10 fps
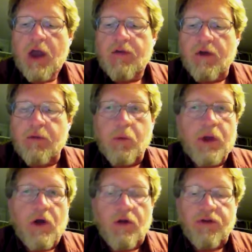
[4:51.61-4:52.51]
developed what
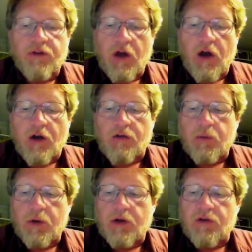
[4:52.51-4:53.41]
we called STARS,
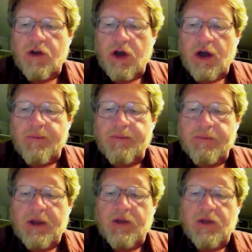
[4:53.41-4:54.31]
which
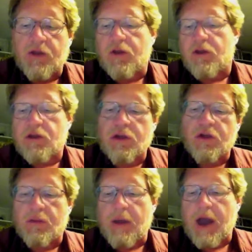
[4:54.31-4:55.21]
means a
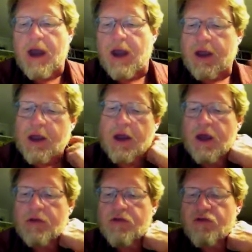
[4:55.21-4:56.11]
systematic
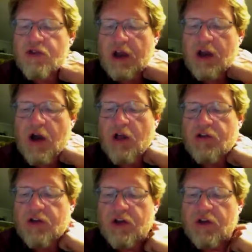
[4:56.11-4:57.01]

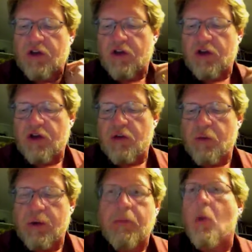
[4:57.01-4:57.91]

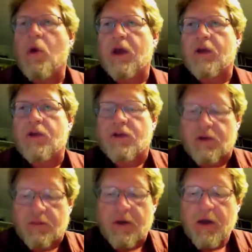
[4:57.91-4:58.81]
technology-assisted reporting
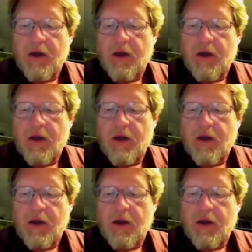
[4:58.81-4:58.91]
system.